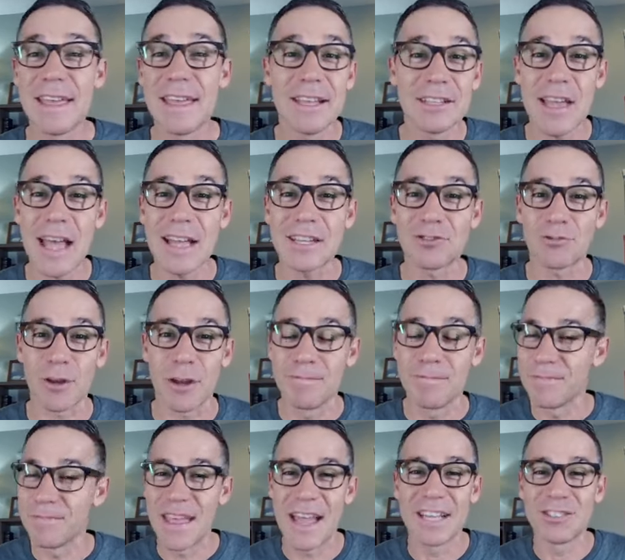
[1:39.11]
It's Ezra.
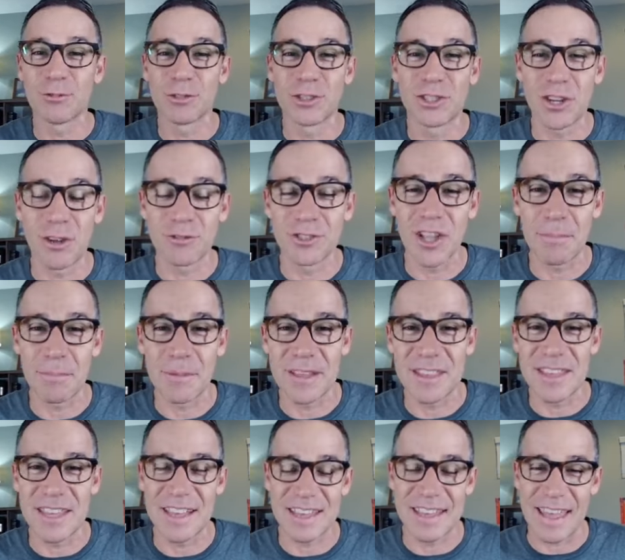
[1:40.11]
Ezra shows up
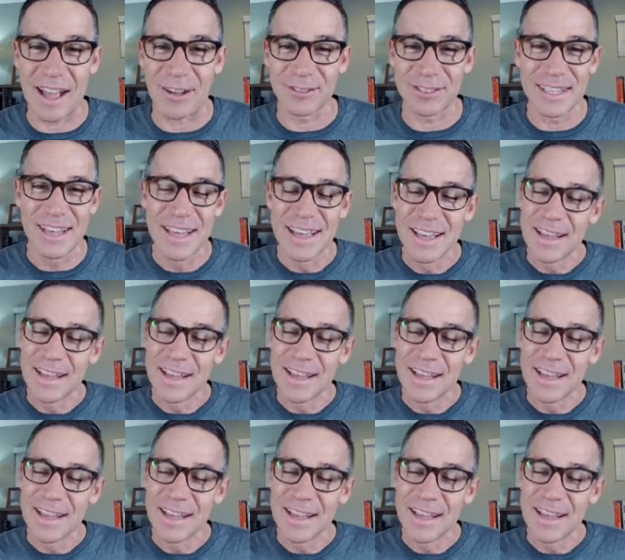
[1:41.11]
in the account.